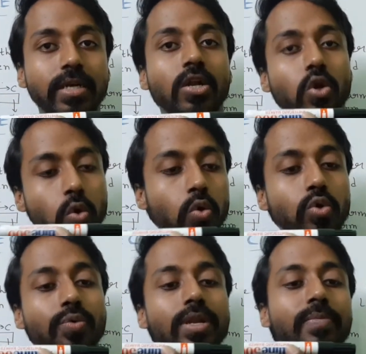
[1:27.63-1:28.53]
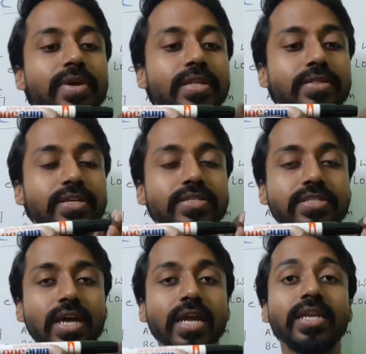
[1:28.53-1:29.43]
load will be in
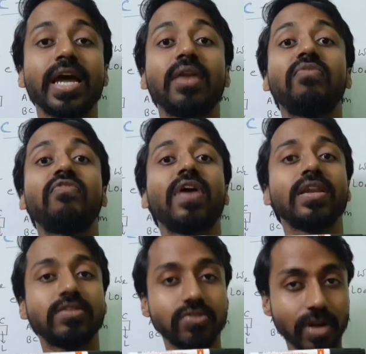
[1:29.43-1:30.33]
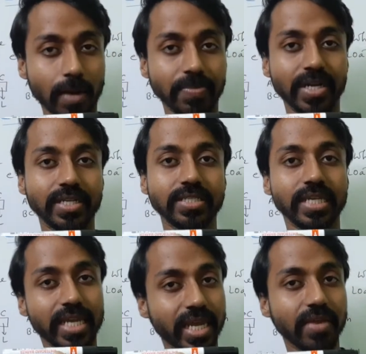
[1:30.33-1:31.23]
this side, and fulcrum, that
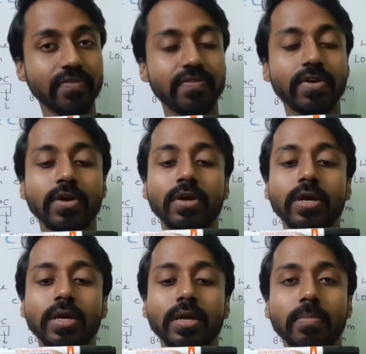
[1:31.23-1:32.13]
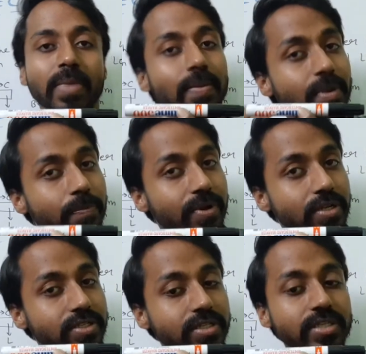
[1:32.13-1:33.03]
is F, may be
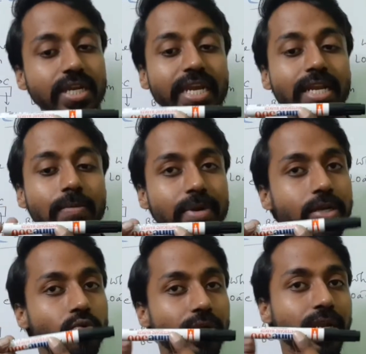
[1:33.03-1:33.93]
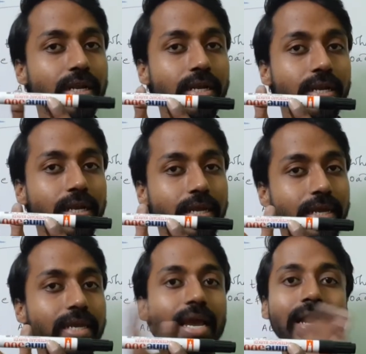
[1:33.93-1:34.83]
present in between
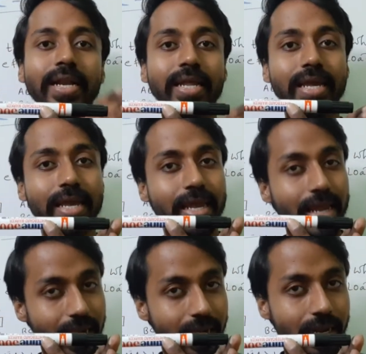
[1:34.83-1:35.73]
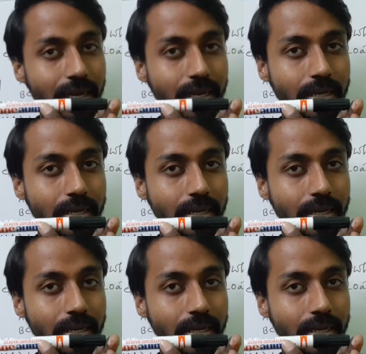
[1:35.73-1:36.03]
E and L